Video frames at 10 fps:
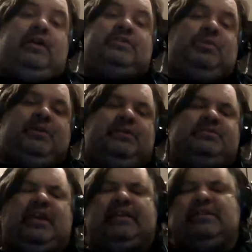chart, as we
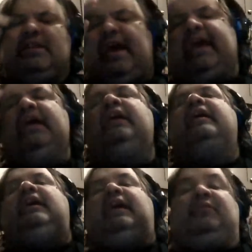see it today,
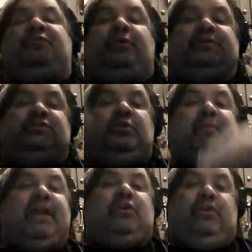influenced
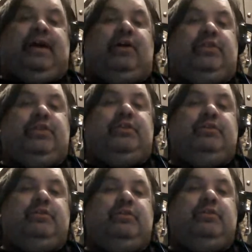your medical health.
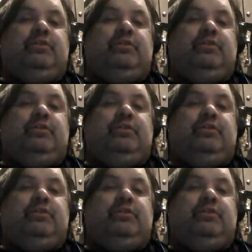